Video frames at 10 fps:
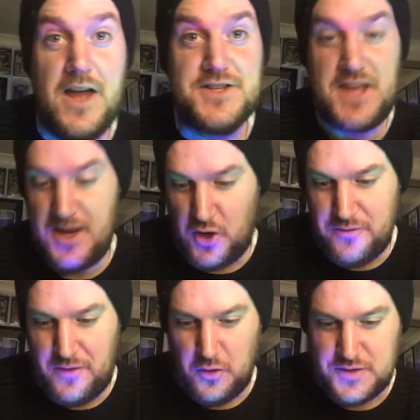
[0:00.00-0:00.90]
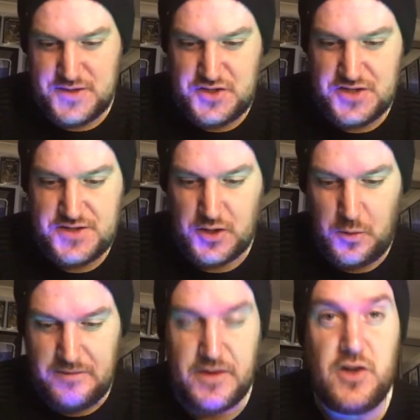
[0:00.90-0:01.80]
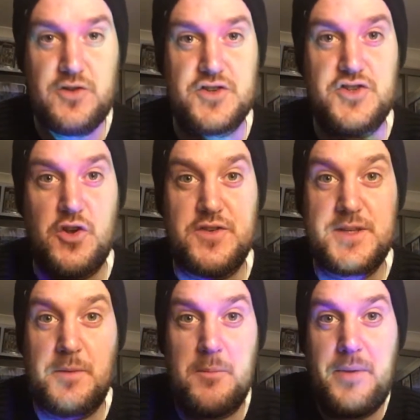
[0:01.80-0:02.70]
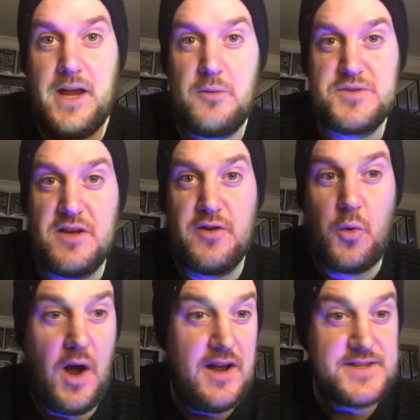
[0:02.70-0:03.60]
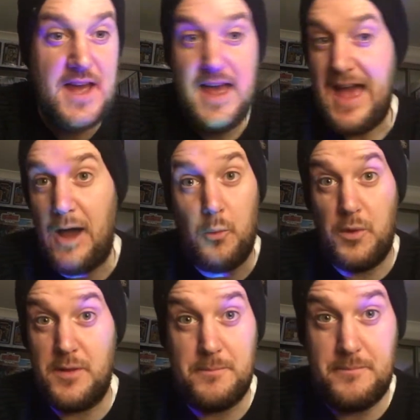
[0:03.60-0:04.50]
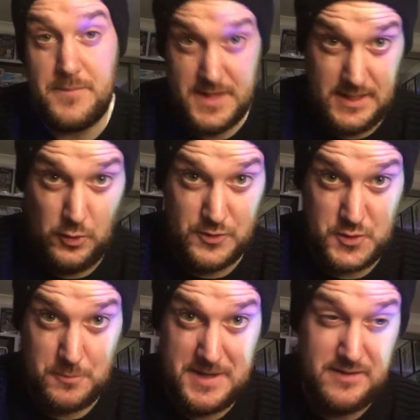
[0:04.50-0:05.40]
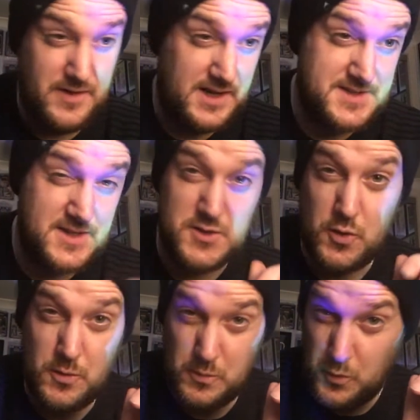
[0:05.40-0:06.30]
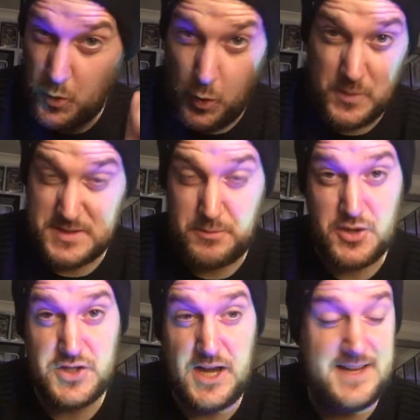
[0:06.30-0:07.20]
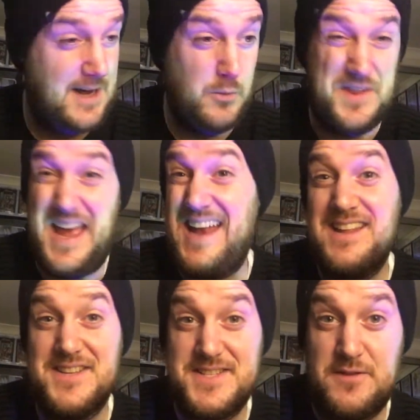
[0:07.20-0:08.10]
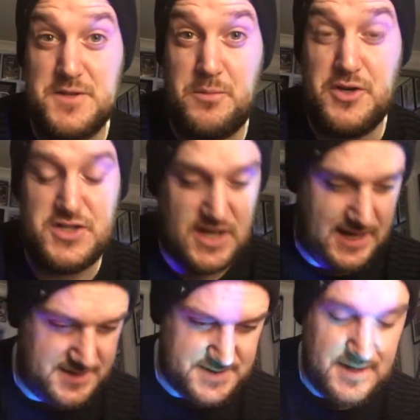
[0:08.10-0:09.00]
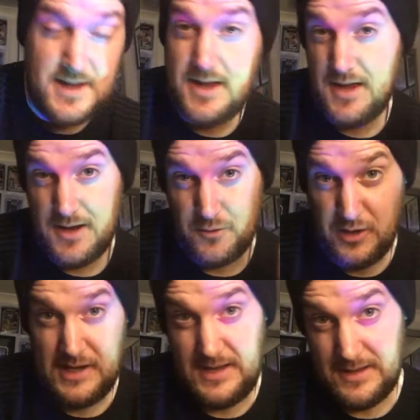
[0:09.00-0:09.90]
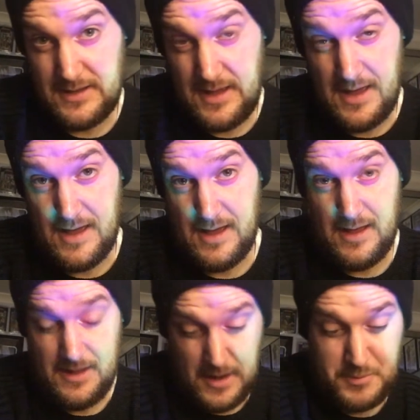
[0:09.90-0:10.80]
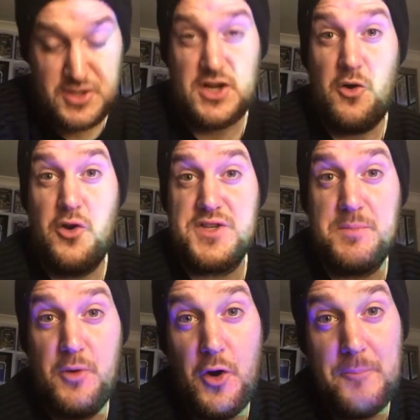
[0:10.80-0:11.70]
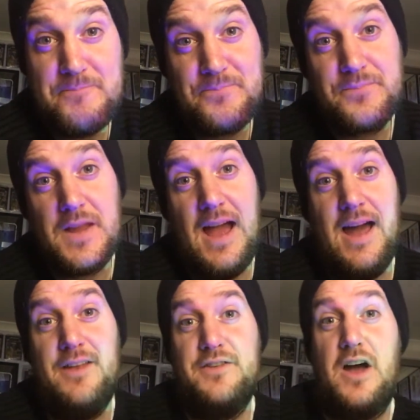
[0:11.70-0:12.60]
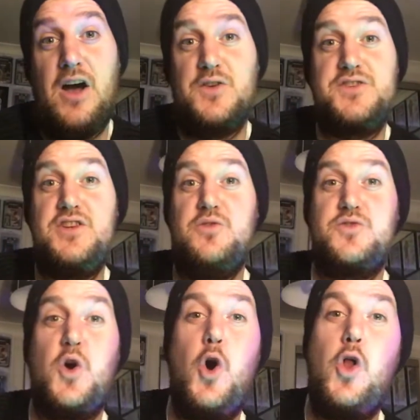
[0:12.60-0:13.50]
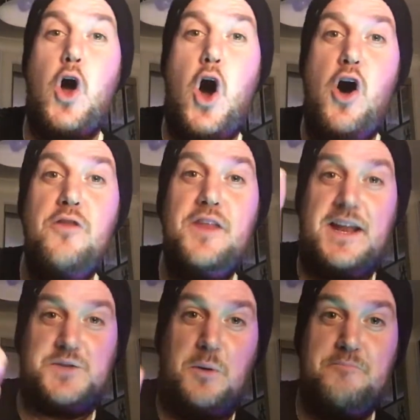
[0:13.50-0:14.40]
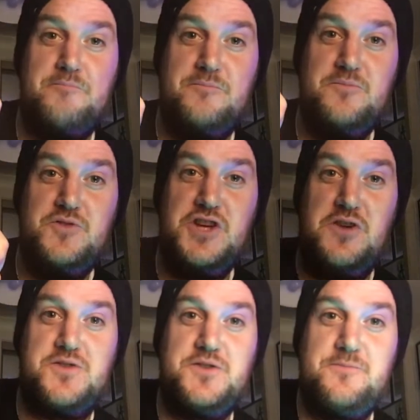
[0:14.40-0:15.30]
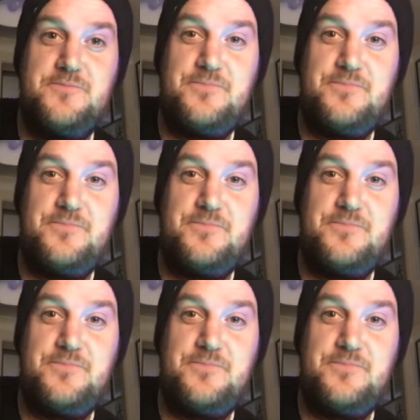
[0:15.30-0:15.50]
So there you go, folks. Just a quick video to show you some of the pickups I've acquired. Help with the little sort of minifigures is always appreciated. Help with any of the stuff's appreciated. Really appreciate all your support. And I'll see you all on the next one. Cheers.